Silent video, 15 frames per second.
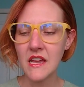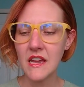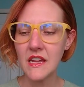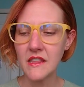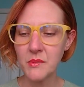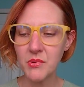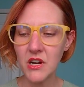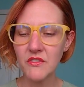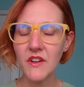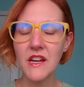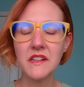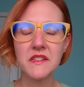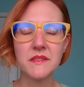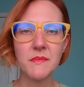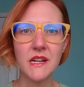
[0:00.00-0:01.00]
And the
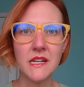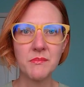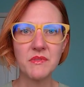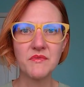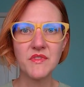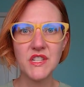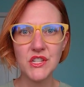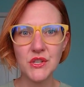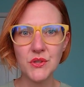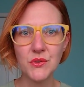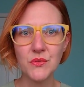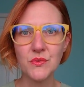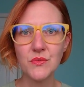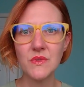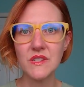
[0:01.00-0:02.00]
profile is made up of
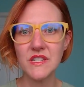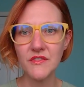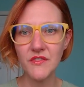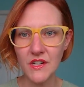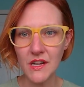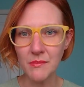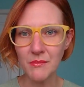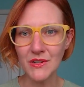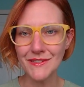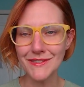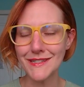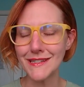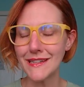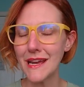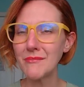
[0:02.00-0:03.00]
2 different
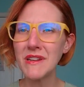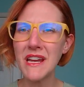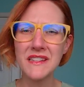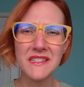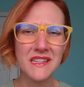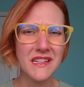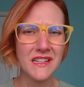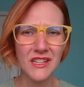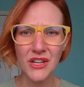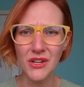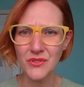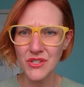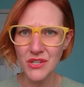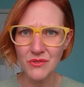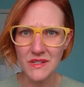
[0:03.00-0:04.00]
numbers. And I'm not going to
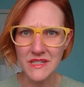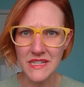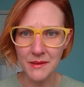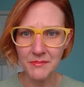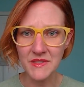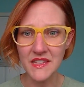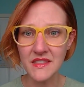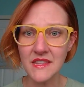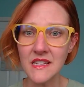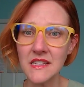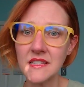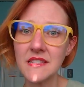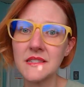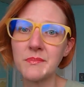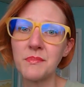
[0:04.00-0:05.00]
go too in depth on
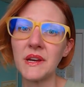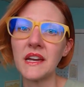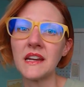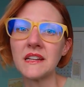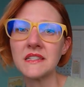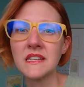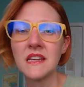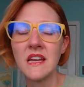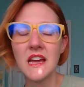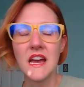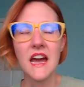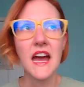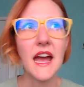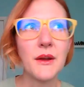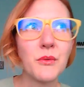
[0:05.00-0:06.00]
this, but
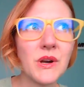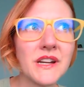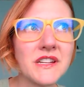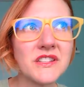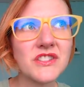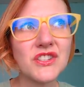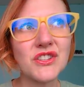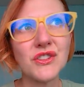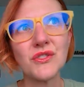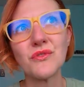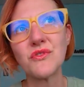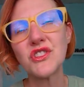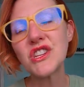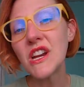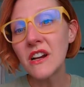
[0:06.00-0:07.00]
I wanted
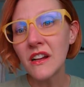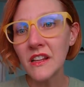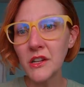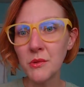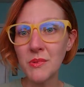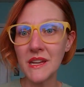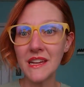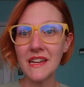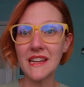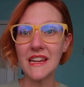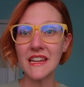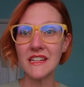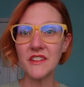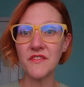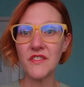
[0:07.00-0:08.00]
to share a little bit.
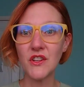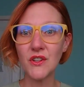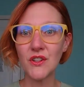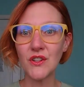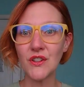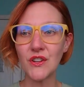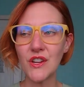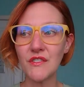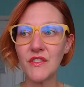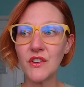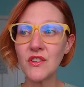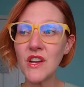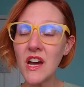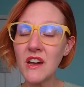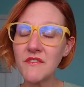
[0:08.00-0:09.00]
And if you're
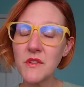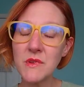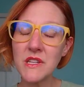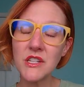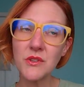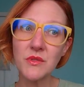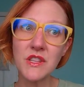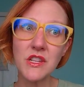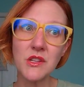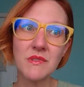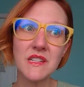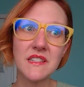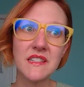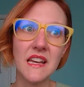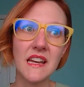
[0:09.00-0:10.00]
not familiar with
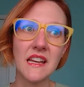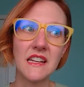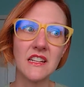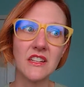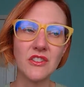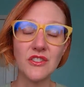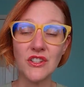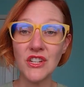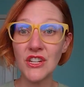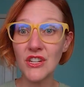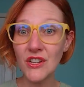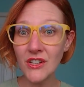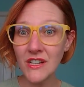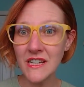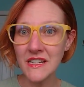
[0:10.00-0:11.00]
human design and you're
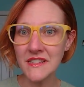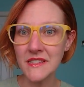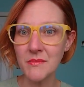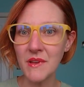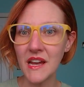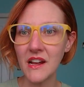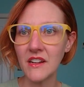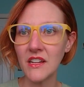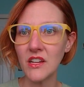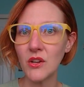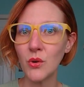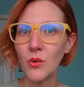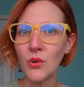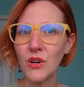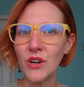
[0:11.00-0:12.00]
curious about
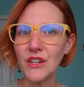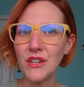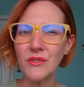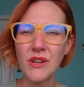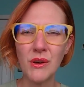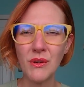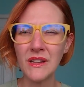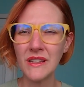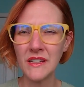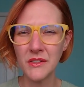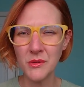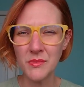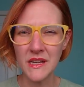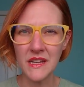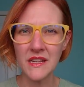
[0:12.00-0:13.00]
it, or you know a
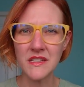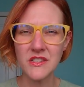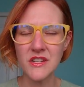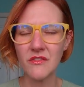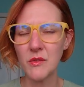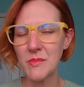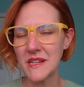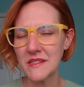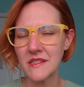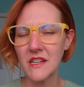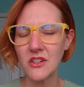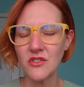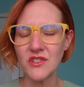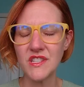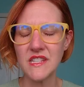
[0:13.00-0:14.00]
little bit, you have a basic
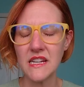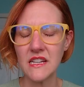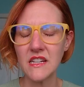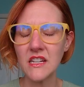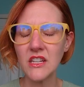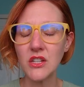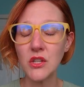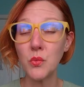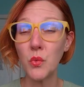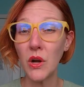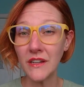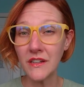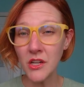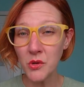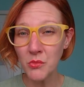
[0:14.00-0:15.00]
understanding and you
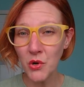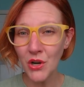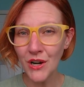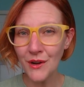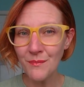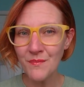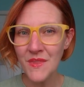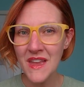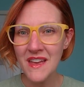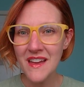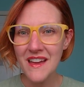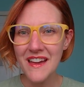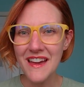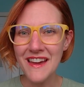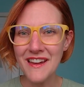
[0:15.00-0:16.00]
want to know more,
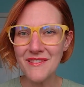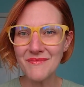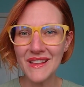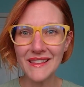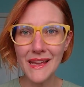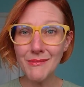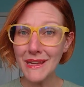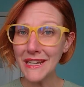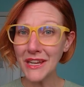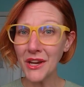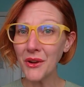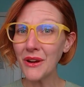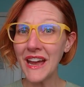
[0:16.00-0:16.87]
let me know.